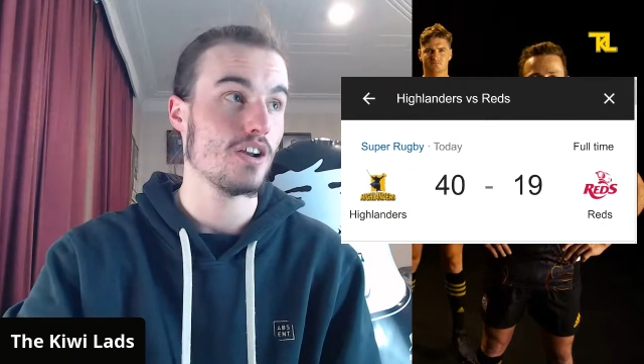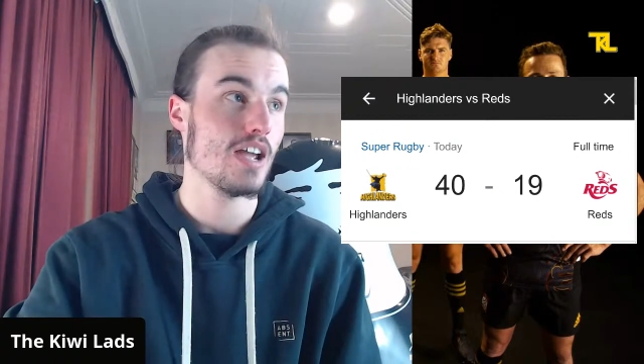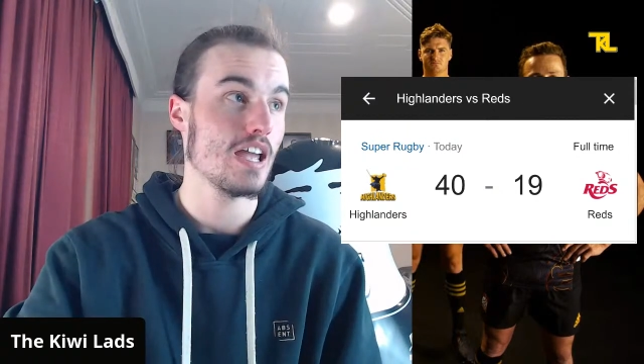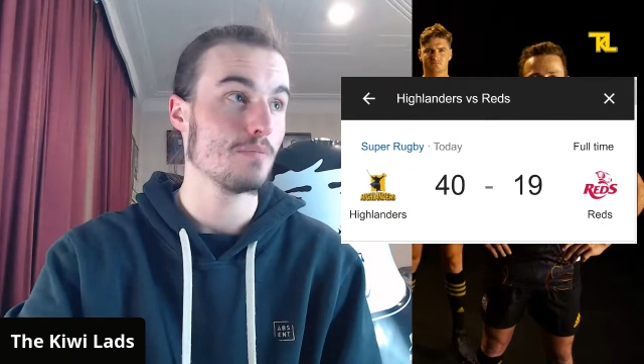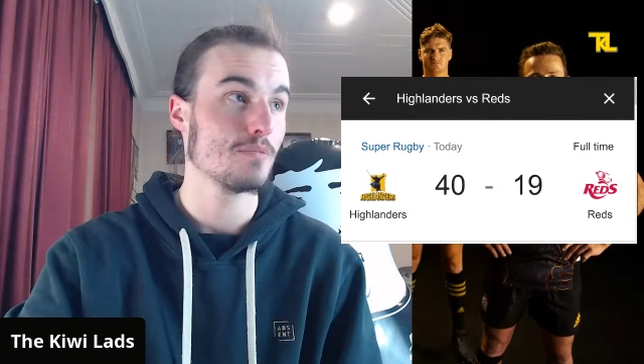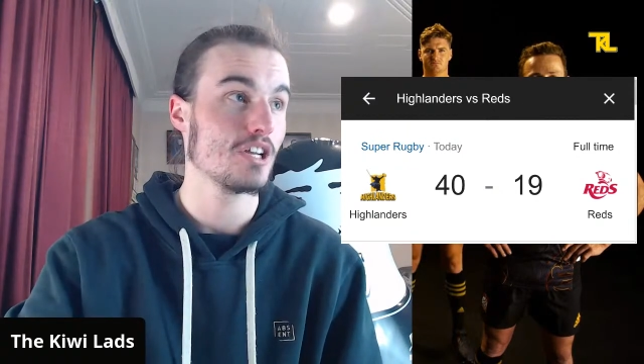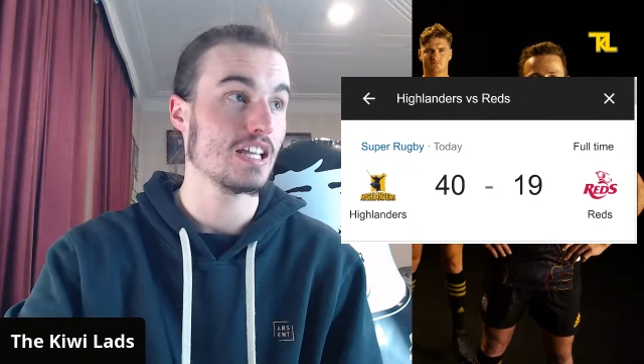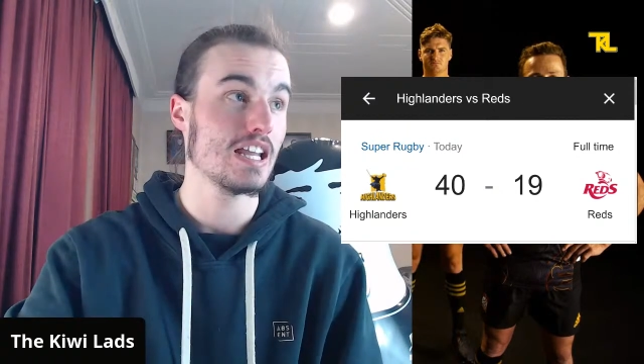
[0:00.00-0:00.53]
I
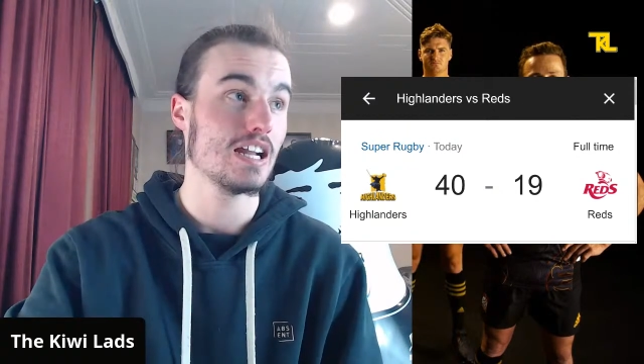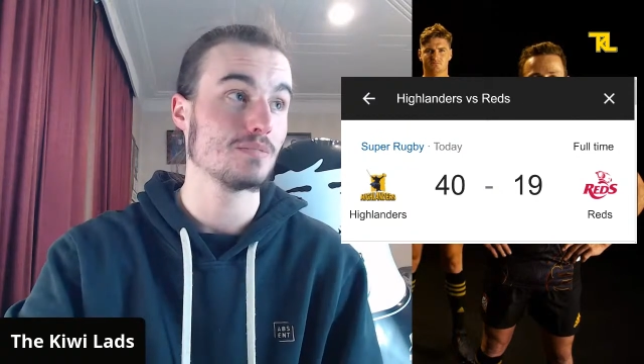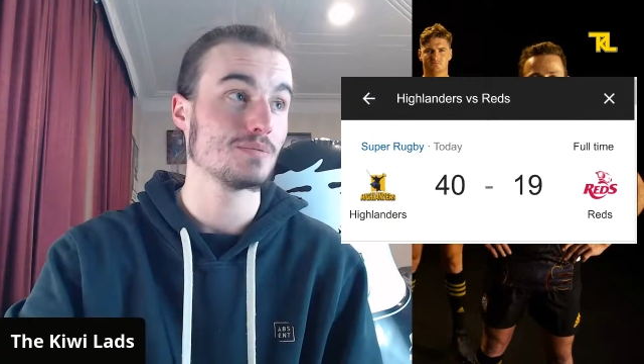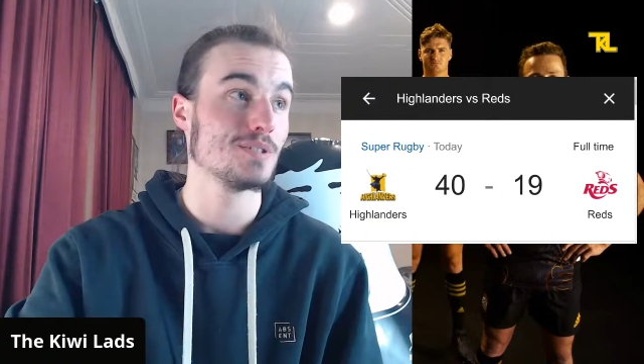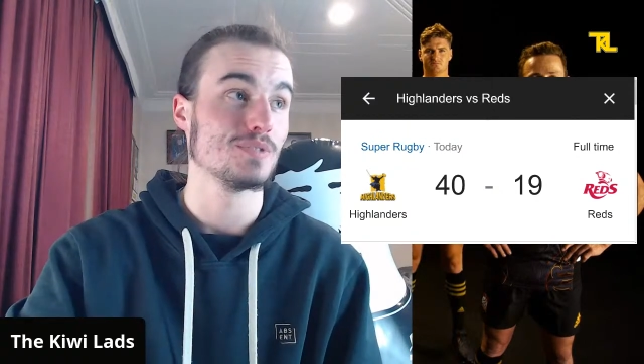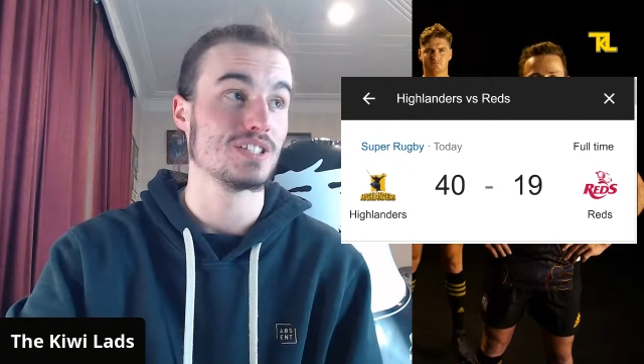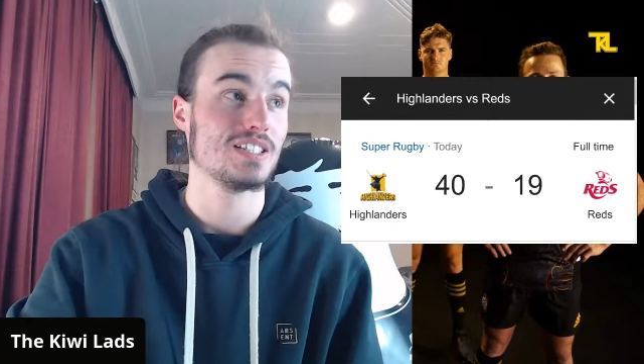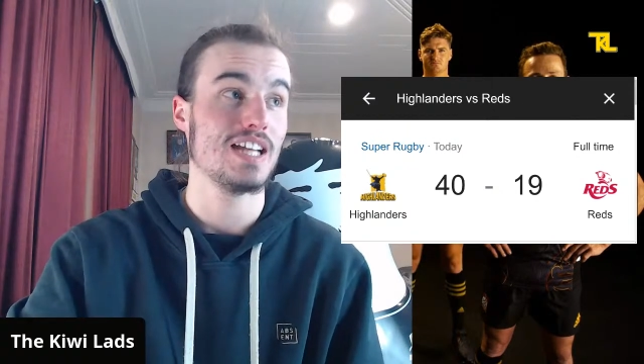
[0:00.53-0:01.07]
am going to get up
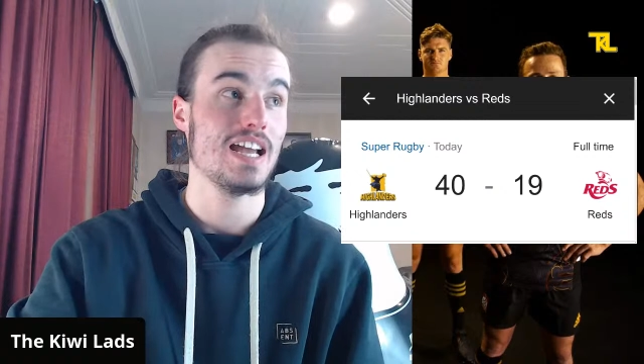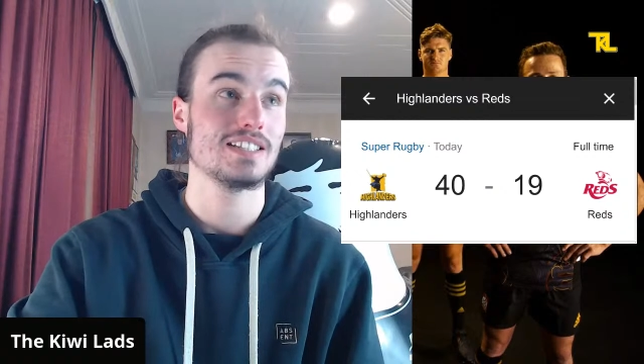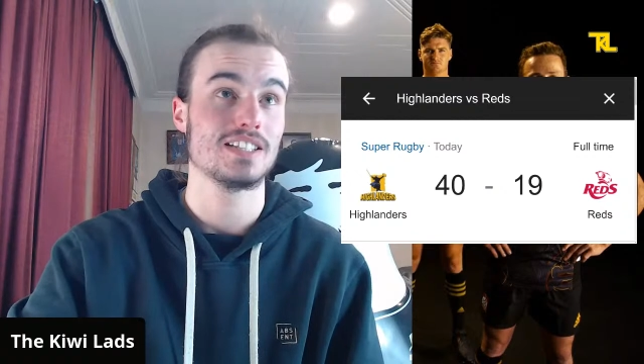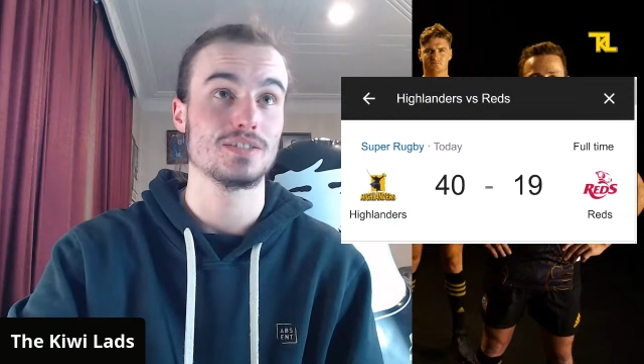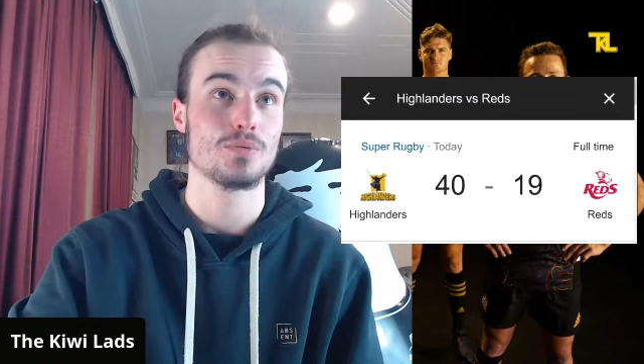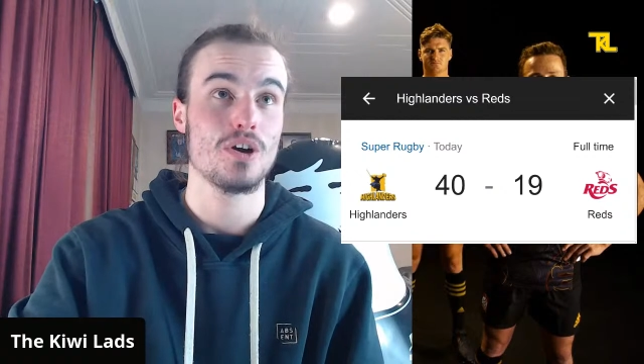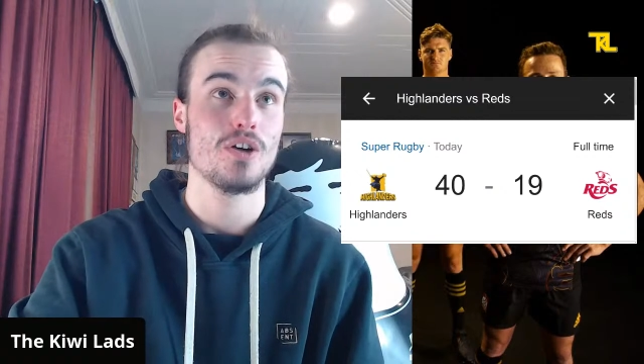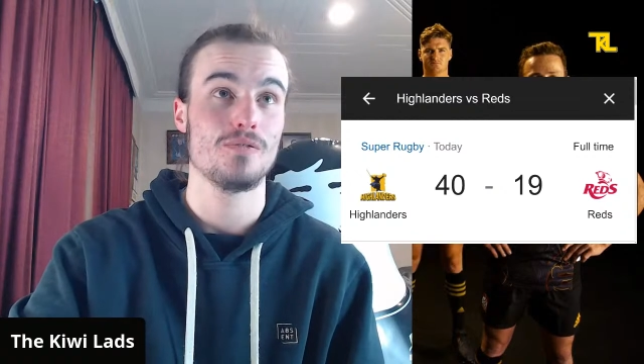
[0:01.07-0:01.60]
some stats
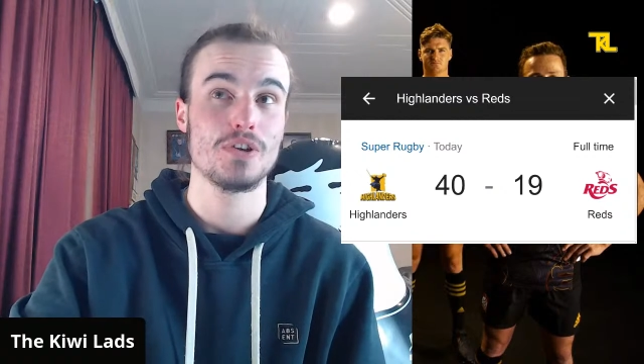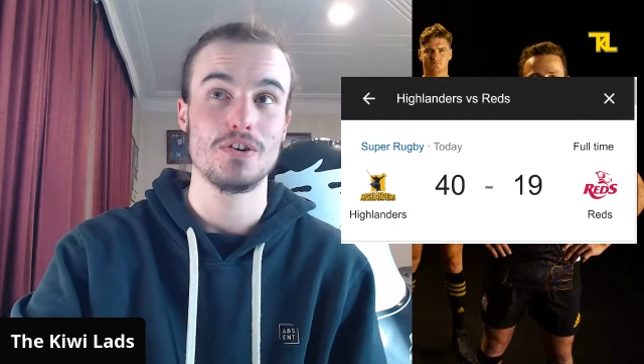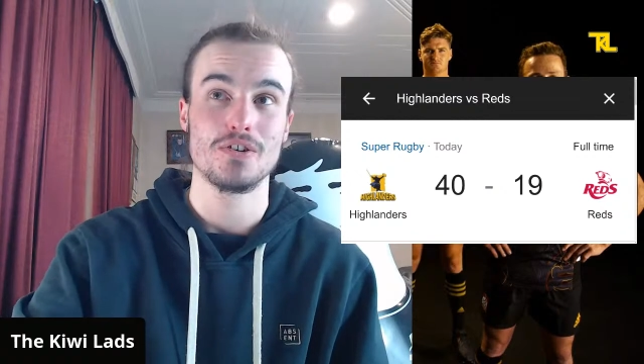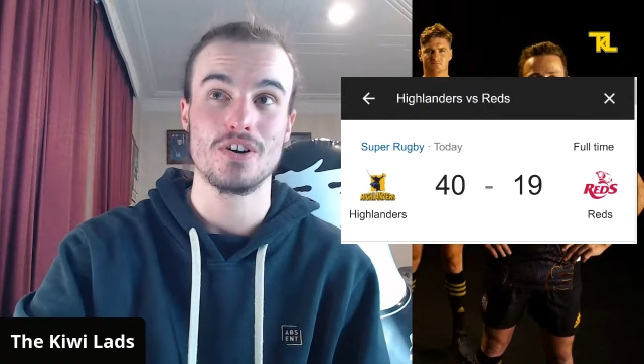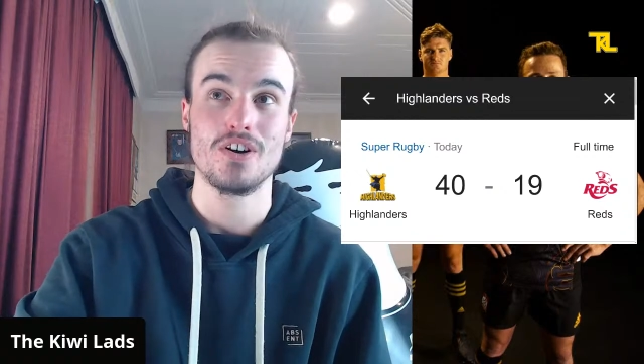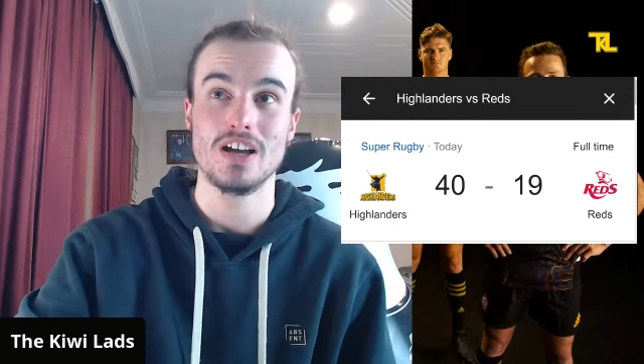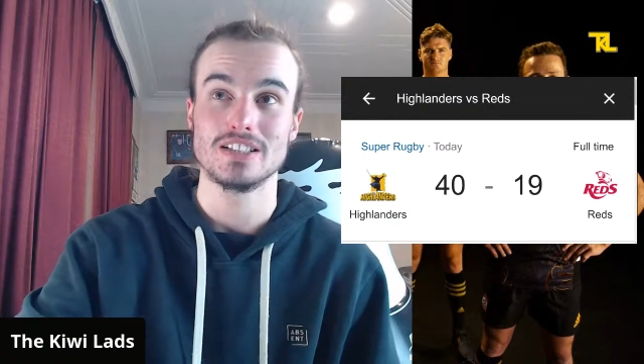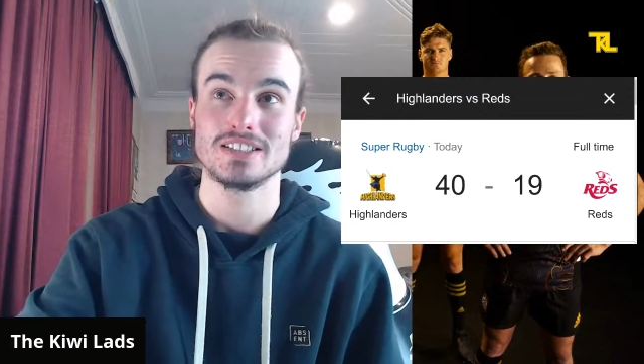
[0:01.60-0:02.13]
as well for you
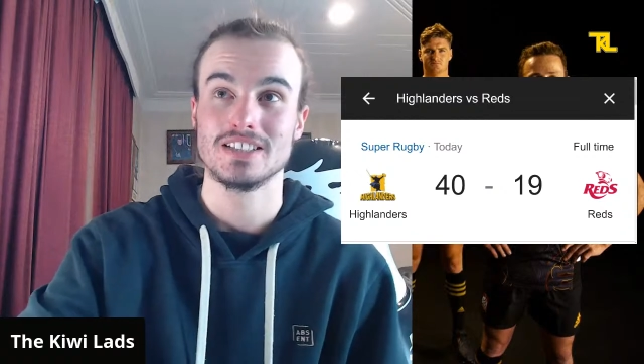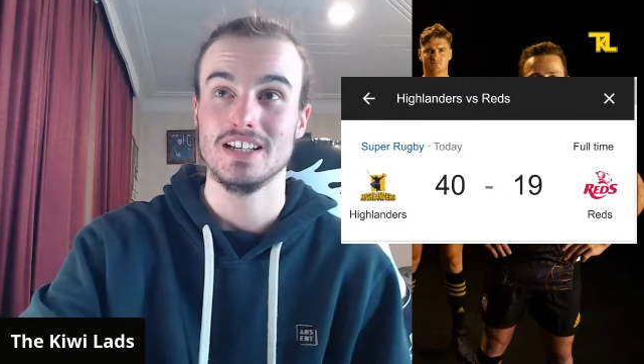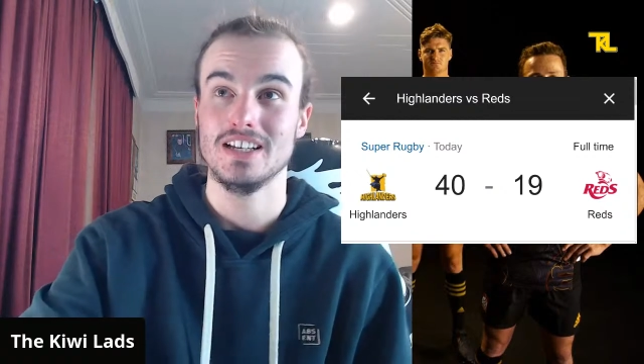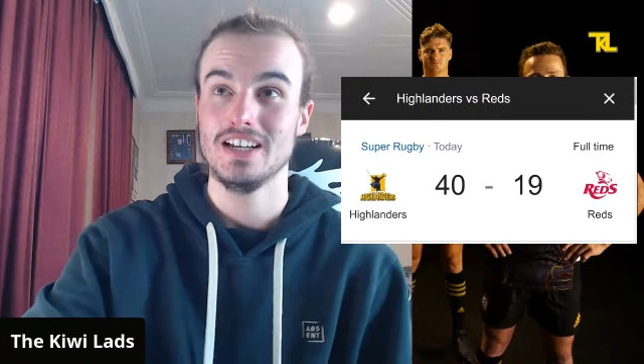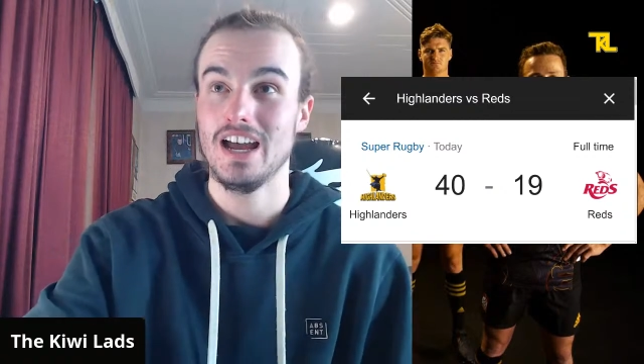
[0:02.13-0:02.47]
guys.